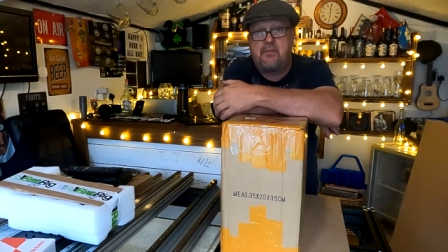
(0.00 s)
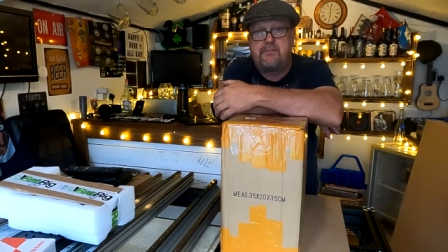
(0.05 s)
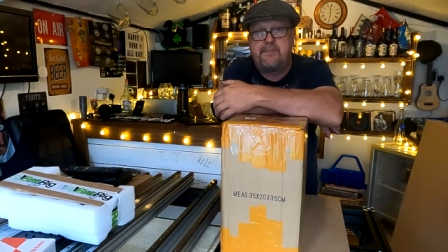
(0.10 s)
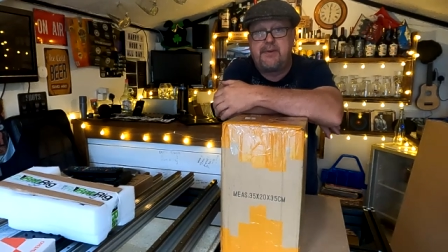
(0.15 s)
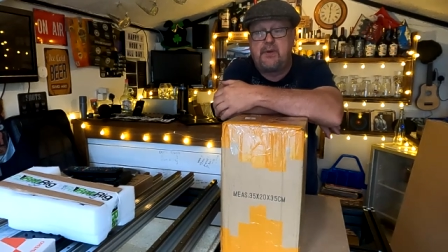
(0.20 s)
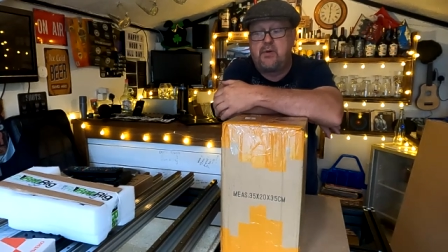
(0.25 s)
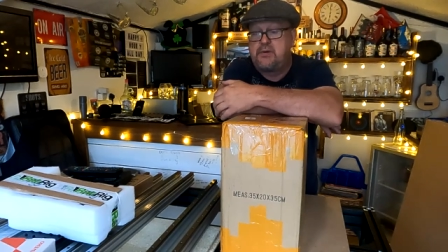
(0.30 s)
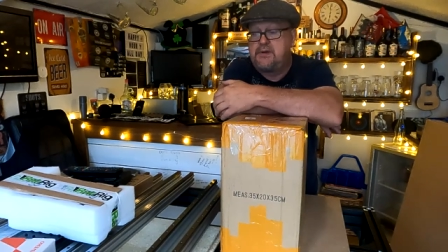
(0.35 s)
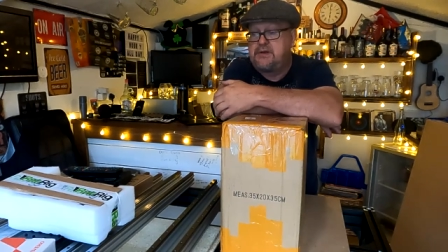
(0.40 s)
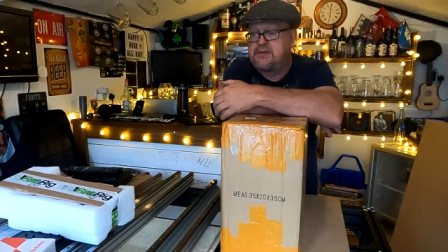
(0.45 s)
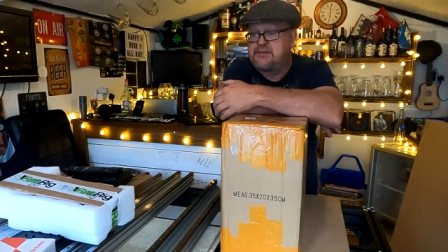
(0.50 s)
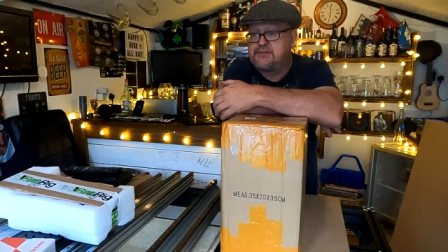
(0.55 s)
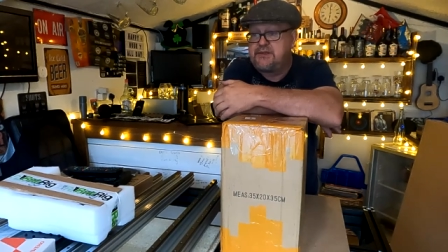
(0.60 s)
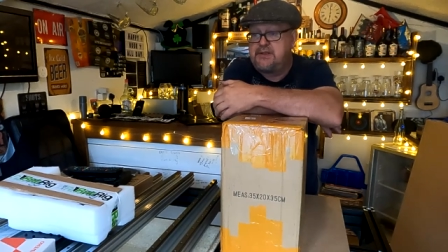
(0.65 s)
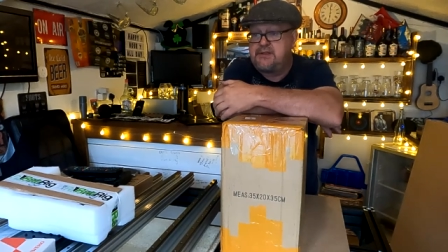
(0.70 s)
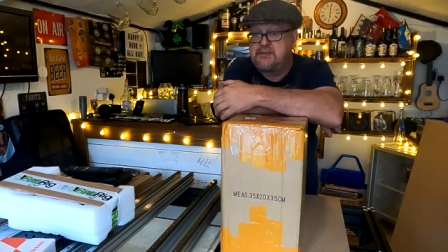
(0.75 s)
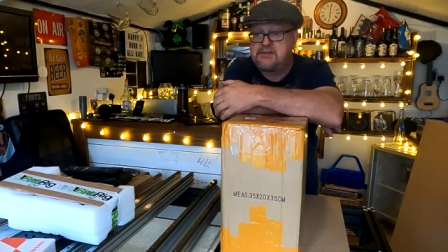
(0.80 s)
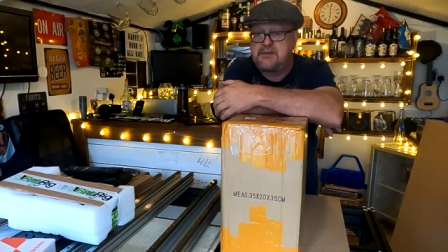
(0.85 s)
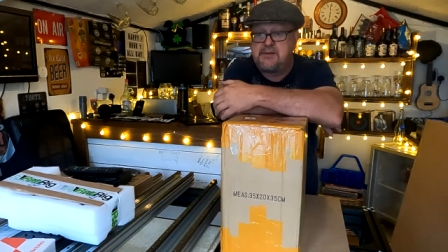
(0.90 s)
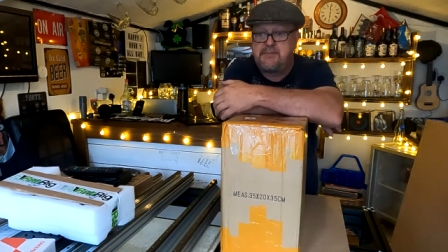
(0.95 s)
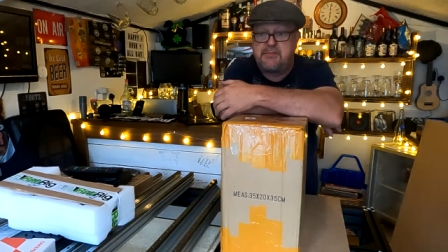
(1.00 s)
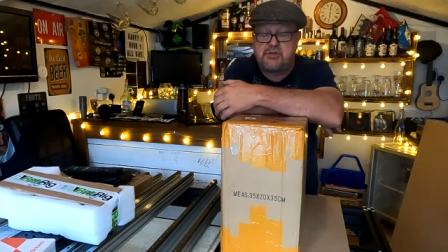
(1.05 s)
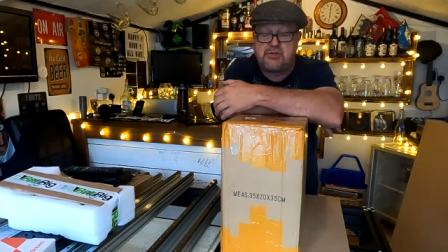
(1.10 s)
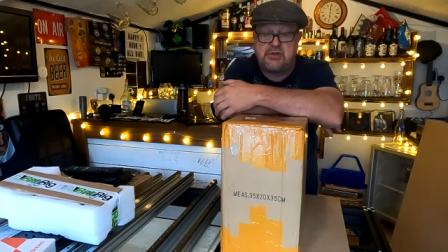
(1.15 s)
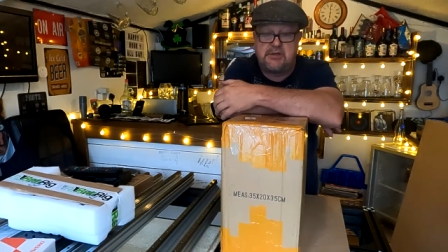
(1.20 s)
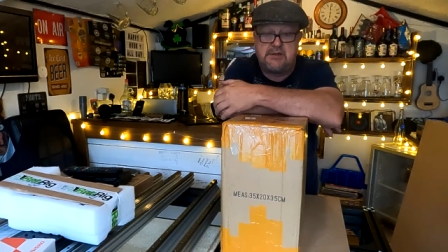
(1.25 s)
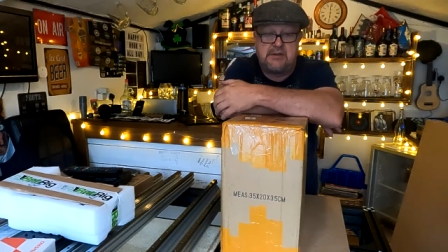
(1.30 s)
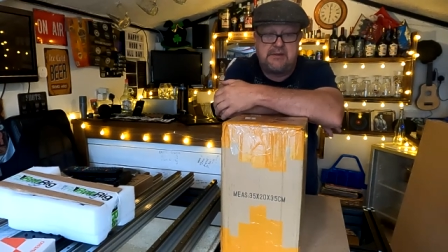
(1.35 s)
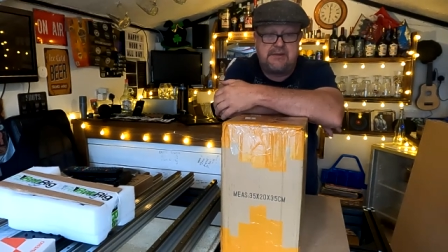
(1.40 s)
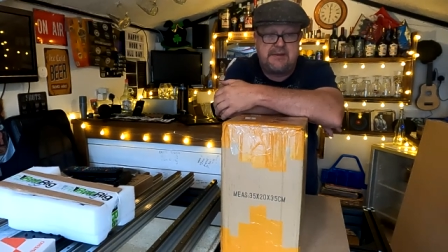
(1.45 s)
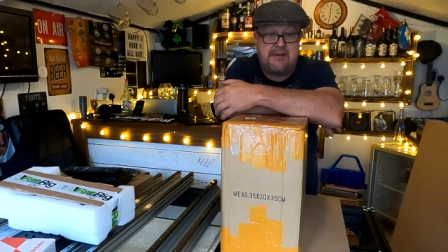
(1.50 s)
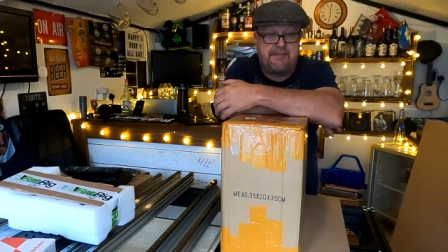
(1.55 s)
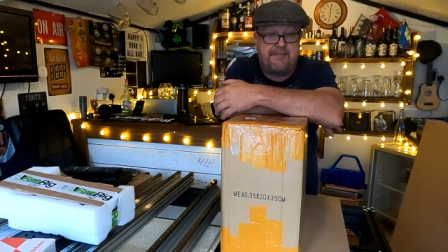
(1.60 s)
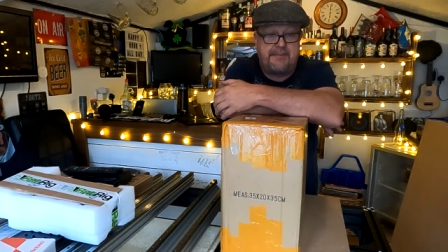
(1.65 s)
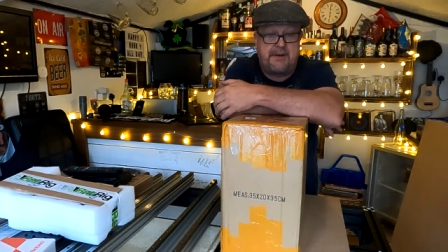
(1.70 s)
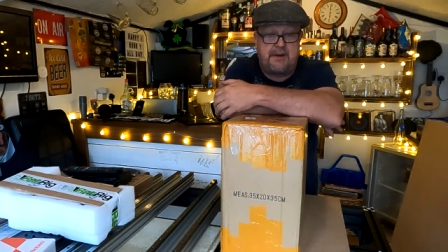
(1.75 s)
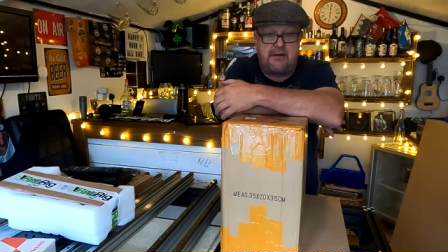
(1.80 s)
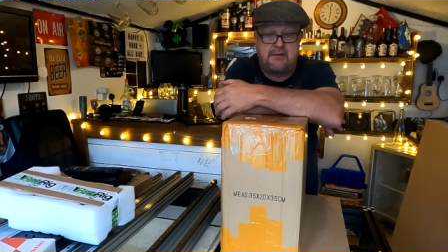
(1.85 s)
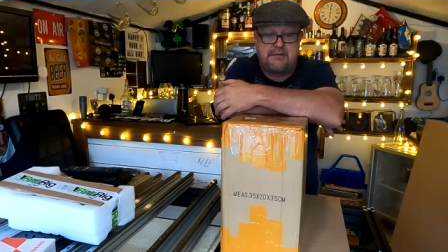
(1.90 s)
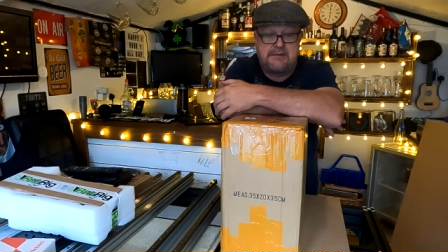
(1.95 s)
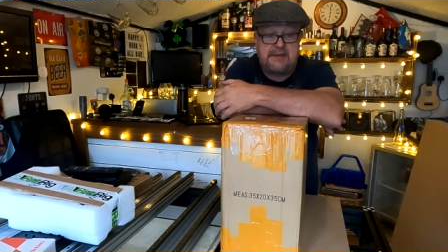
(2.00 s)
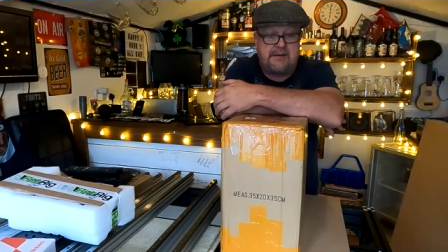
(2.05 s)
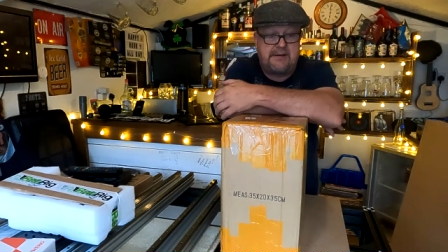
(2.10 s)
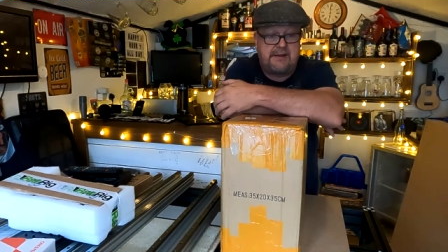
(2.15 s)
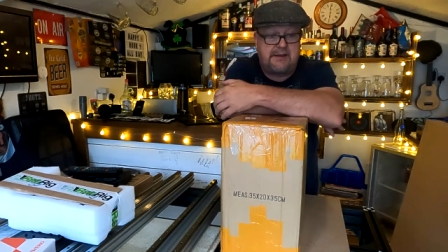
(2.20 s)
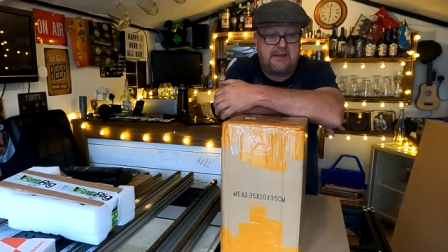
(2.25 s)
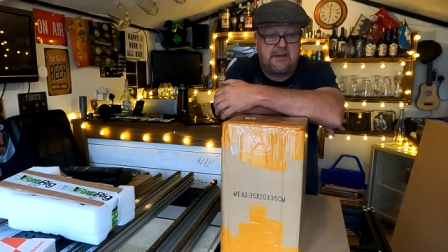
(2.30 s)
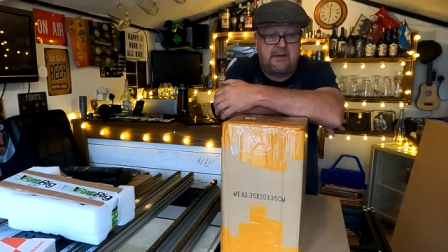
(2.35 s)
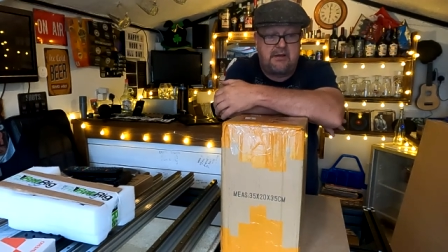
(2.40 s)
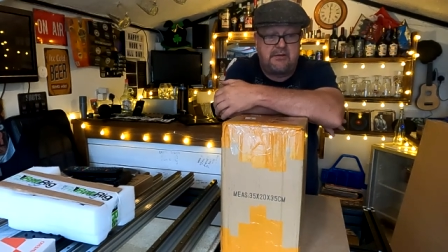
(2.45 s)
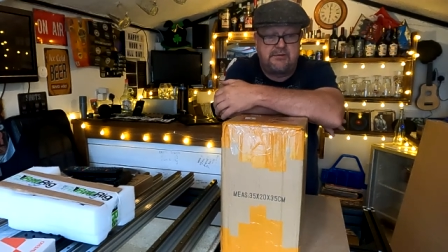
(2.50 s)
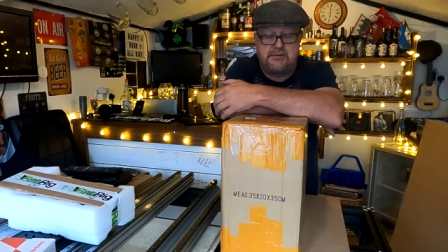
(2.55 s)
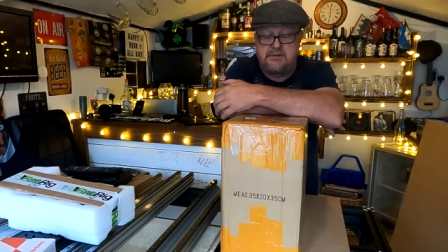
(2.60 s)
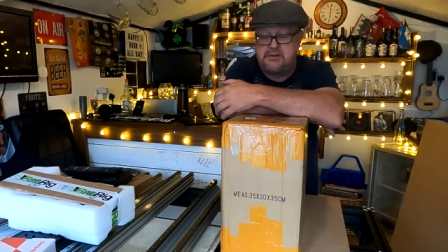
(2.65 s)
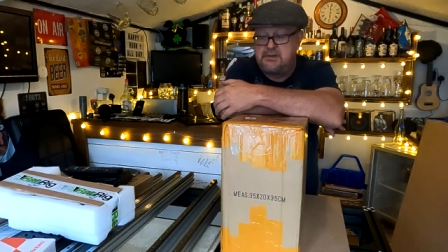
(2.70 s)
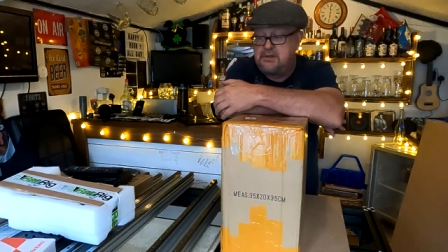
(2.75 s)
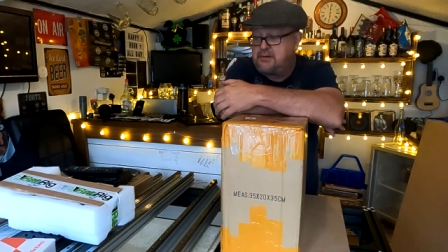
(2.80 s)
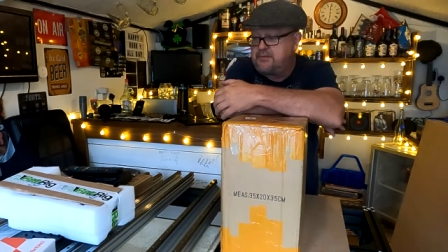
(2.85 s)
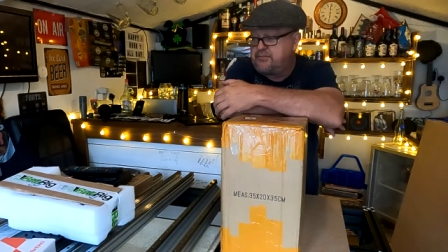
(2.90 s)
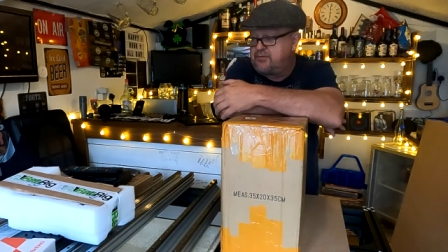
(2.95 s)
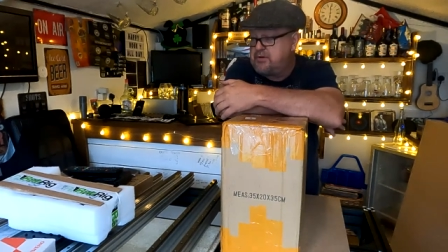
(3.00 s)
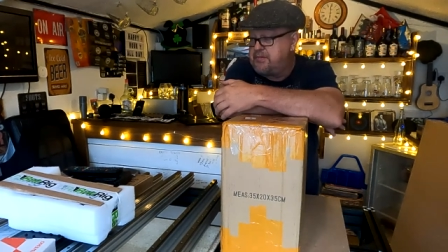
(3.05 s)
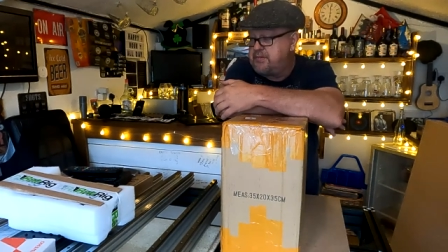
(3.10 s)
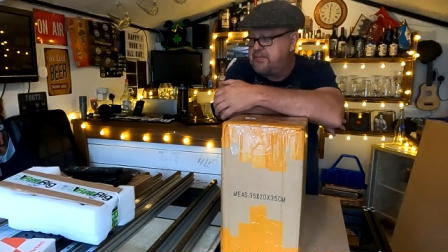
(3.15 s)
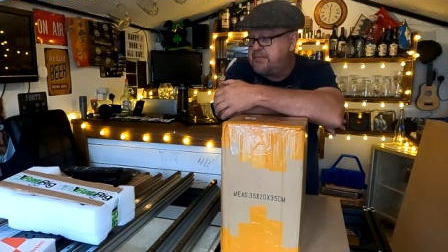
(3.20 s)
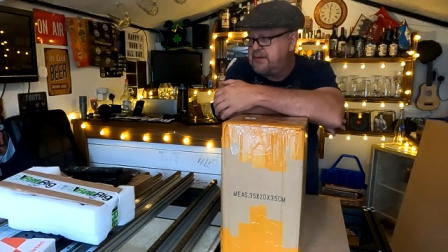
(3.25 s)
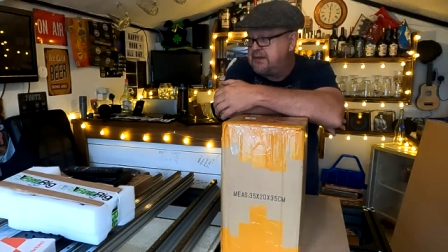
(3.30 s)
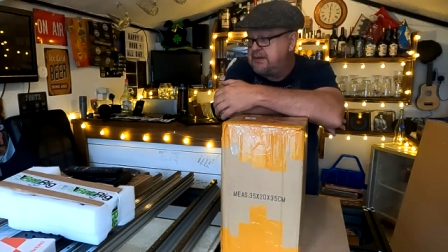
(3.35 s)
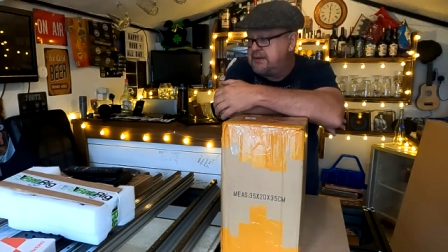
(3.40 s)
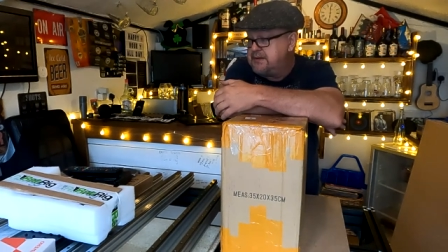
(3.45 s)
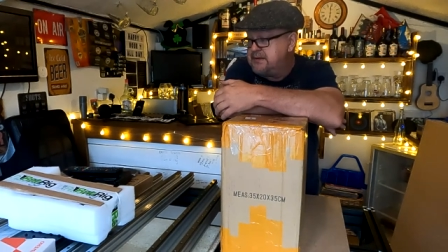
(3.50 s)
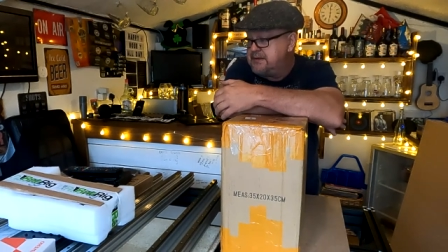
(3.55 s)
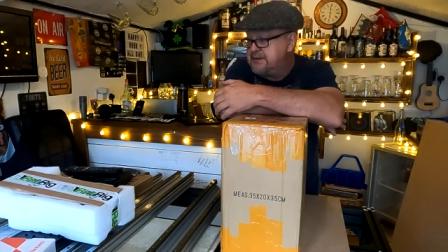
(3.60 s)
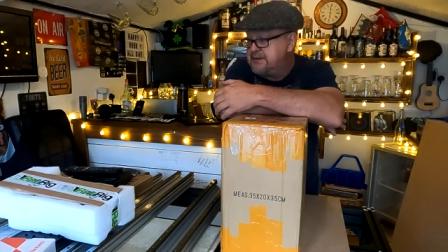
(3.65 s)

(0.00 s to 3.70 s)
building a CNC machine in their bar down their garden? Probably.